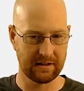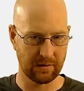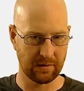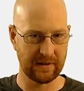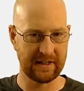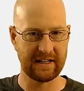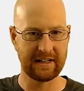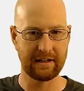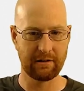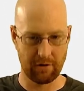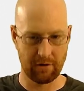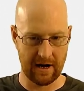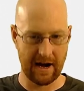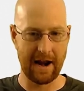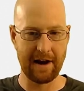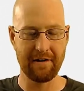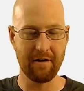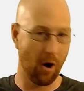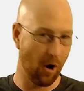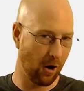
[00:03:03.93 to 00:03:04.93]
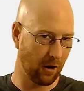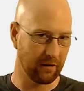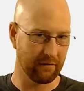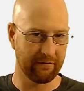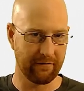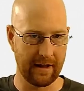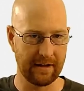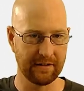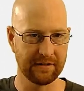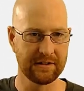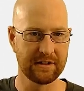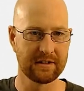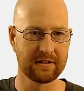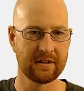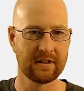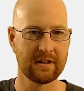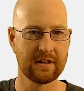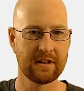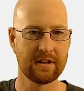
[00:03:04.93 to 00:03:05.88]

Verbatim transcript: So we need to create all events.